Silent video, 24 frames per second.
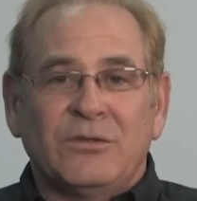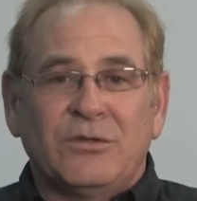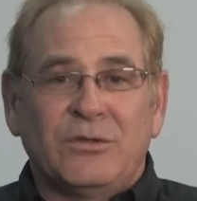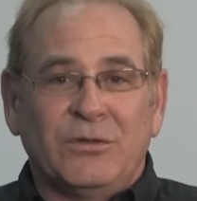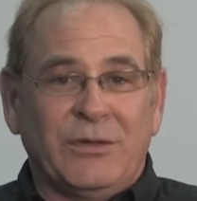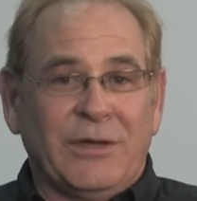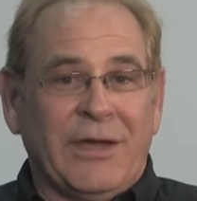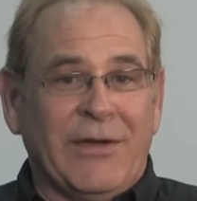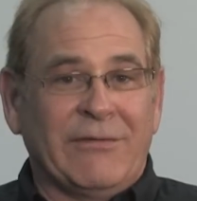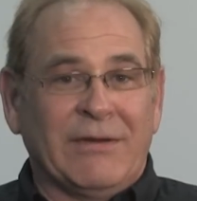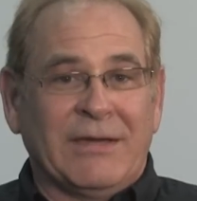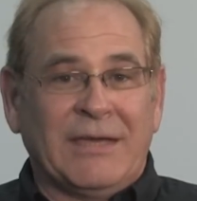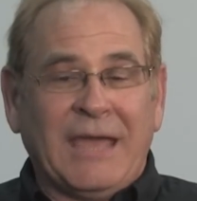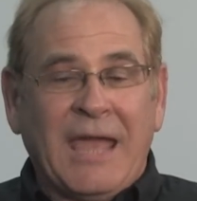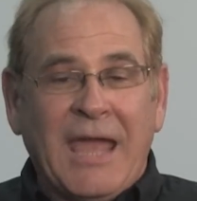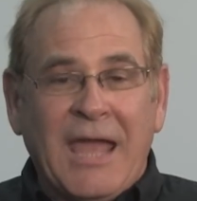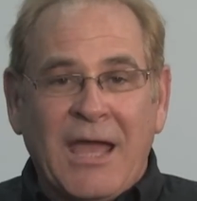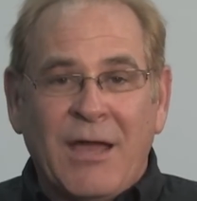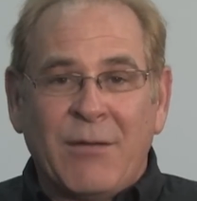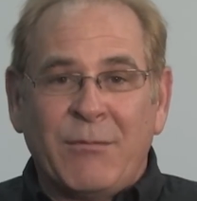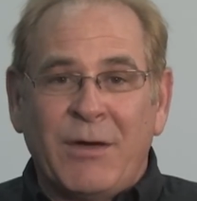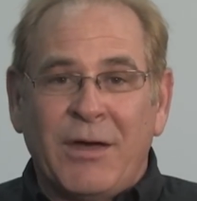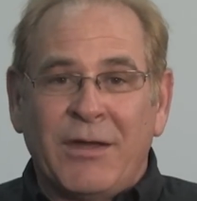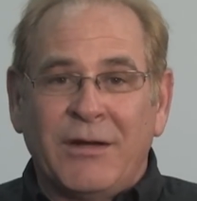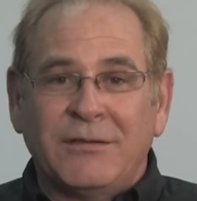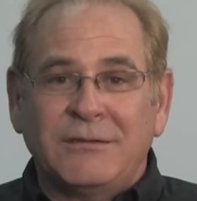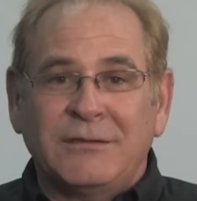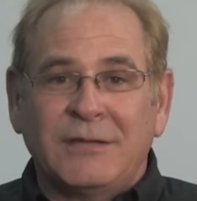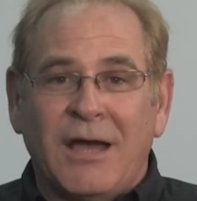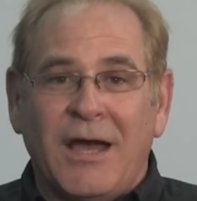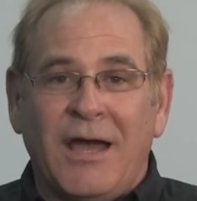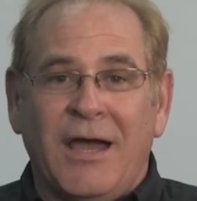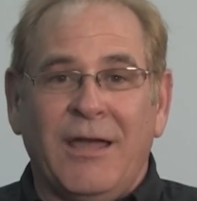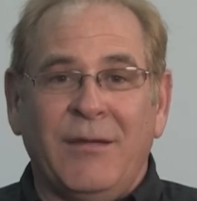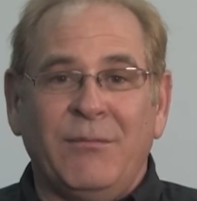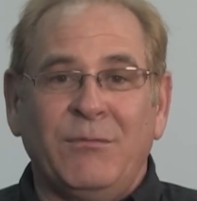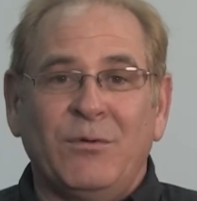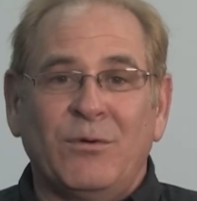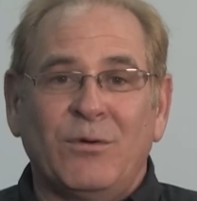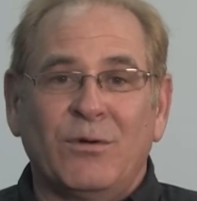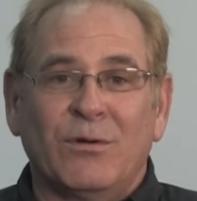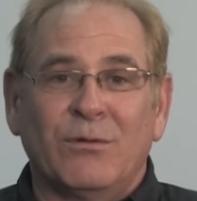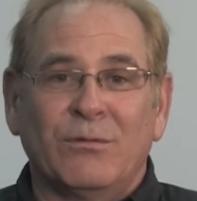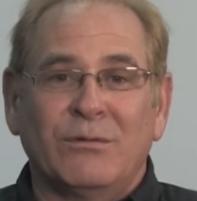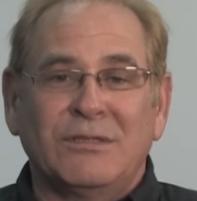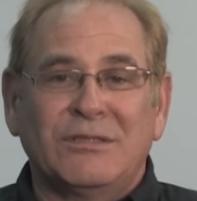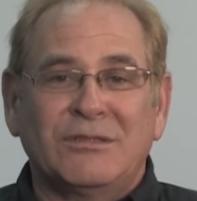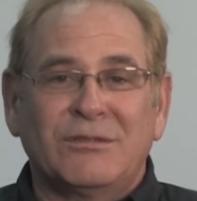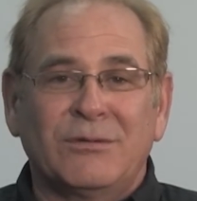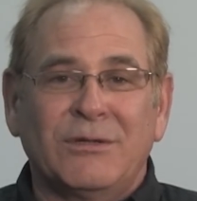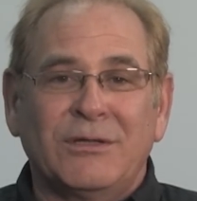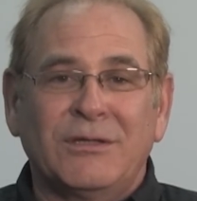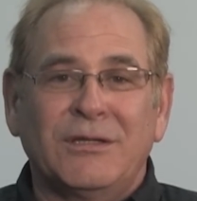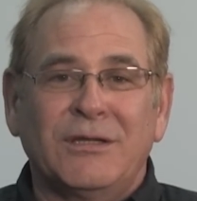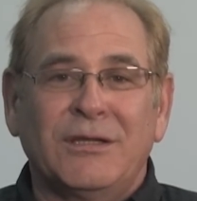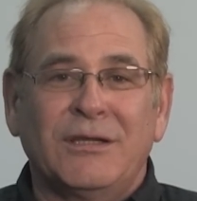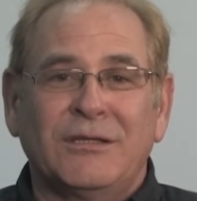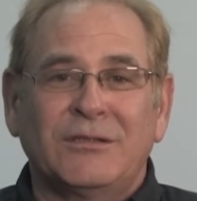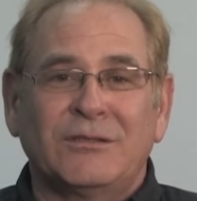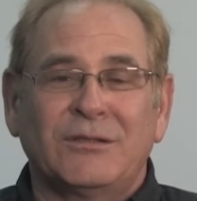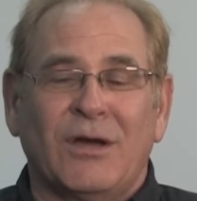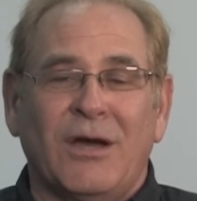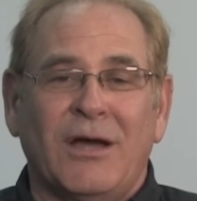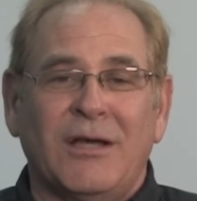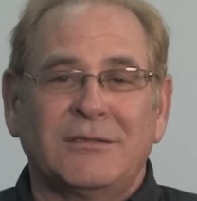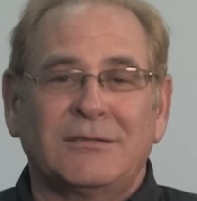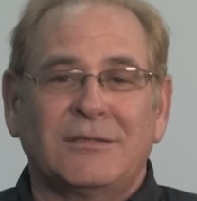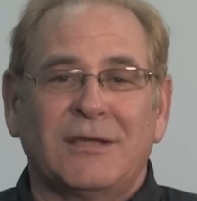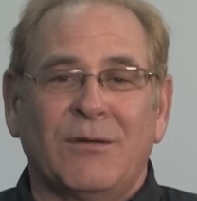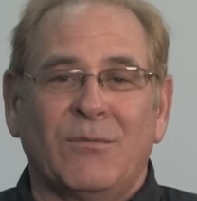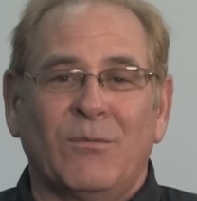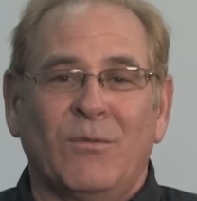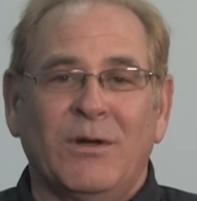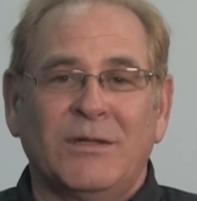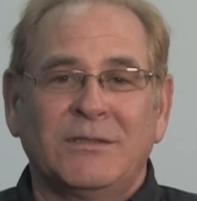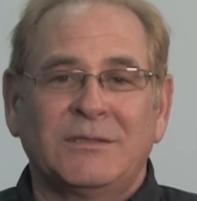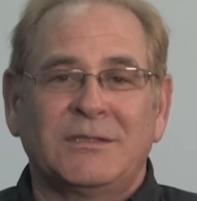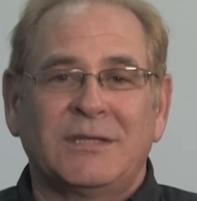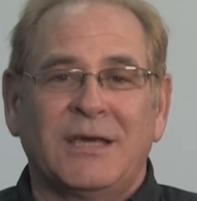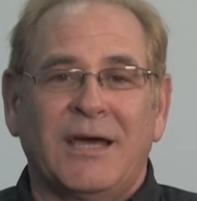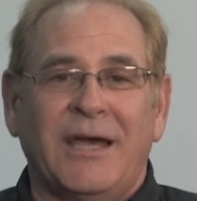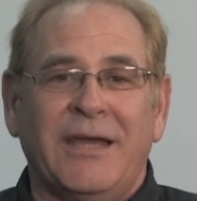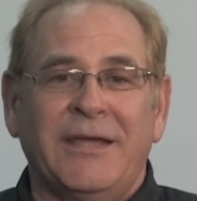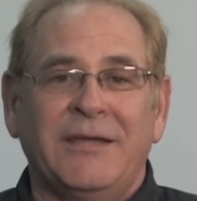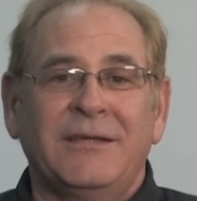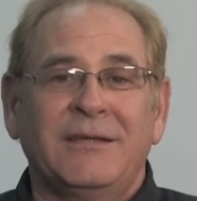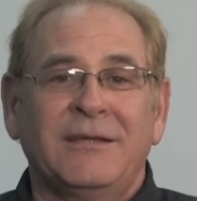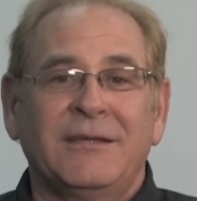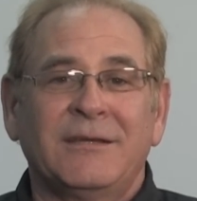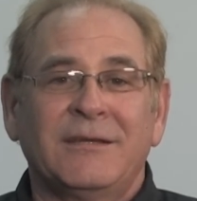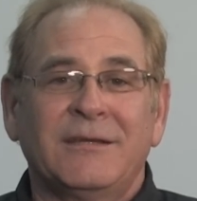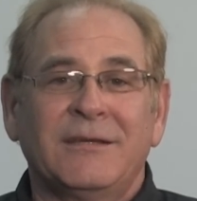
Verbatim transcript: Do you have a cam out of time or a restricted exhaust on one side?